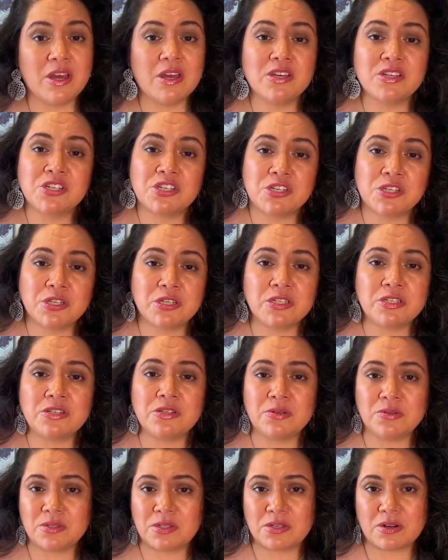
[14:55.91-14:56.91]
should
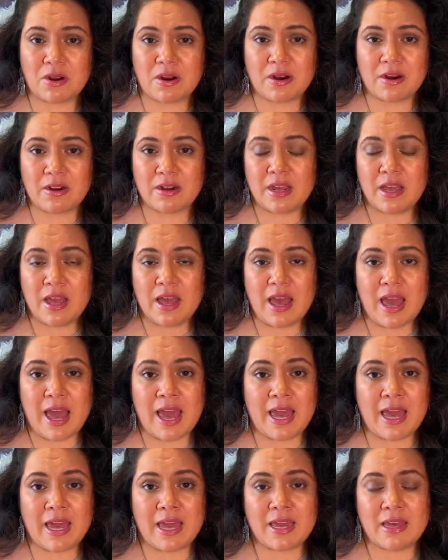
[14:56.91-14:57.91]
you start
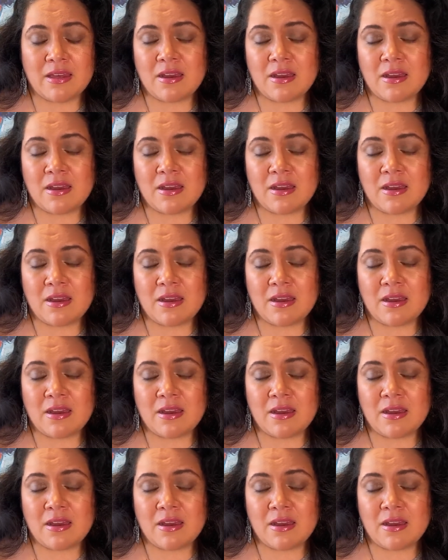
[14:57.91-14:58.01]
a